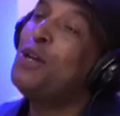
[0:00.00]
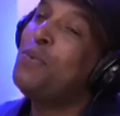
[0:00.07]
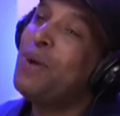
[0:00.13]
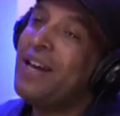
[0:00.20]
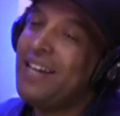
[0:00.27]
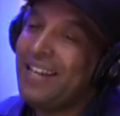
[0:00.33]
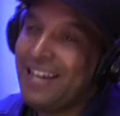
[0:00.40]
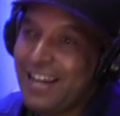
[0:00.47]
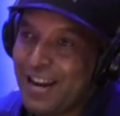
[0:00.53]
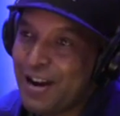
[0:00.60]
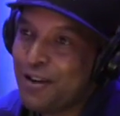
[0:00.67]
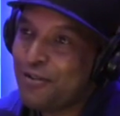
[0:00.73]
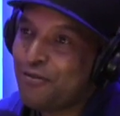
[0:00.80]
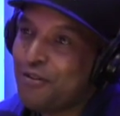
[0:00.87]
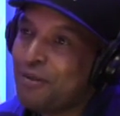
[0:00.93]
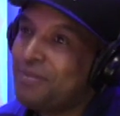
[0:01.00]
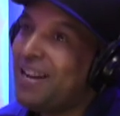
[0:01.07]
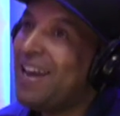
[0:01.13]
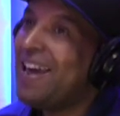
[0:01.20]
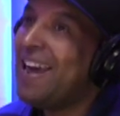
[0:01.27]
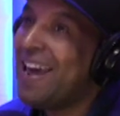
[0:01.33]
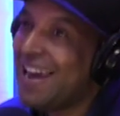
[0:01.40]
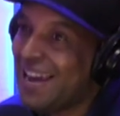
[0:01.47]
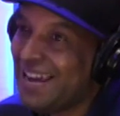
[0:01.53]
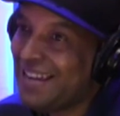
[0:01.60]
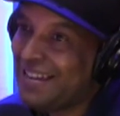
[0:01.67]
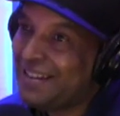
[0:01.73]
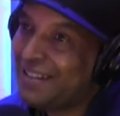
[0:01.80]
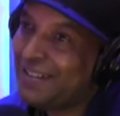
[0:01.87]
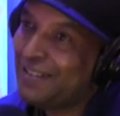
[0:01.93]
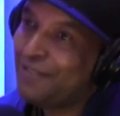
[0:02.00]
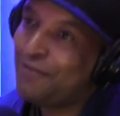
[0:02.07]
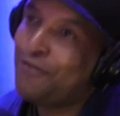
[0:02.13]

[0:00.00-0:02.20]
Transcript: way here from the A. Yeah,